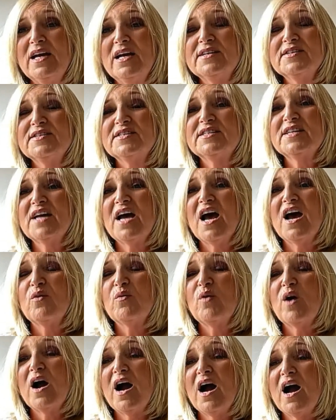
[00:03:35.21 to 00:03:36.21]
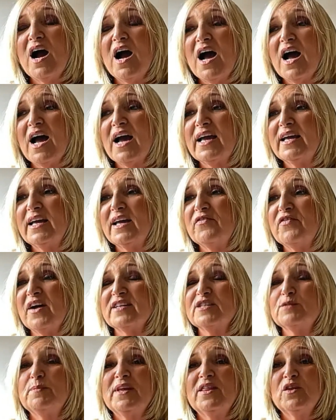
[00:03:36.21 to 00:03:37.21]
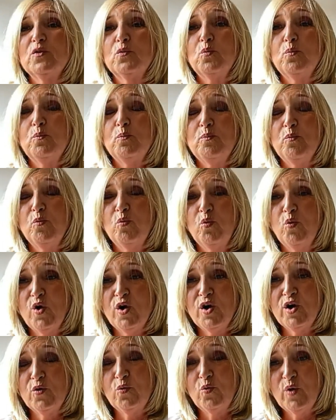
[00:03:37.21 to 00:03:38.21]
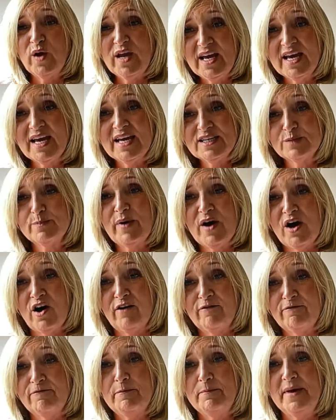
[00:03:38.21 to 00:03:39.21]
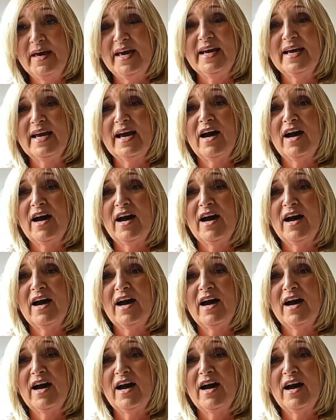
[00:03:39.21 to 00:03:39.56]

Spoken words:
So that's been the weakest part for me.